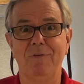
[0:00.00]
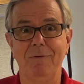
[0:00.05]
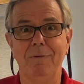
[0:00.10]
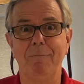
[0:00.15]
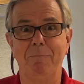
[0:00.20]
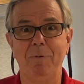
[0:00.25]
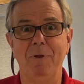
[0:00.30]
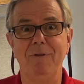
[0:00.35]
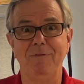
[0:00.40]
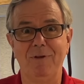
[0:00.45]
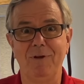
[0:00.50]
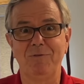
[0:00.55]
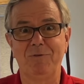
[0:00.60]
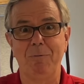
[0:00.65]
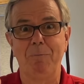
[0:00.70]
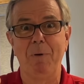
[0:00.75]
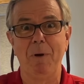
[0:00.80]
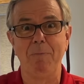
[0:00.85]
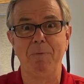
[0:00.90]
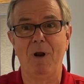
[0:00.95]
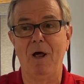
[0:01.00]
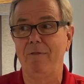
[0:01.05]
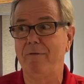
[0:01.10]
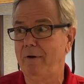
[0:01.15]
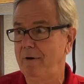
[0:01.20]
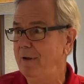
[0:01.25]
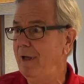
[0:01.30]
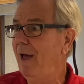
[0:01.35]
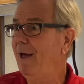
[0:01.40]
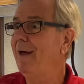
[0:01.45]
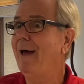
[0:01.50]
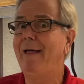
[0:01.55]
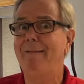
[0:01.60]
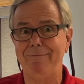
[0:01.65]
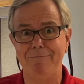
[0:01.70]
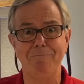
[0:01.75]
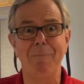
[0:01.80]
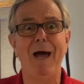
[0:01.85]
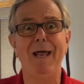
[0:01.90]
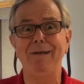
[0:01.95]
There's some people out there, yeah,
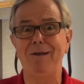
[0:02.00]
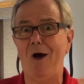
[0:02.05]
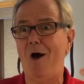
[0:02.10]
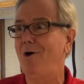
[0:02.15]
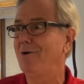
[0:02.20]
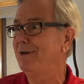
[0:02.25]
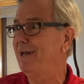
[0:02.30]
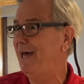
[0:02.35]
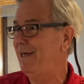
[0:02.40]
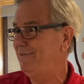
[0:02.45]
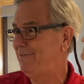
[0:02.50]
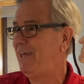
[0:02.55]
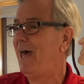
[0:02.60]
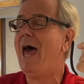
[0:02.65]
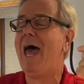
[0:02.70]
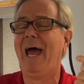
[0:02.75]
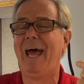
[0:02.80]
my dog does.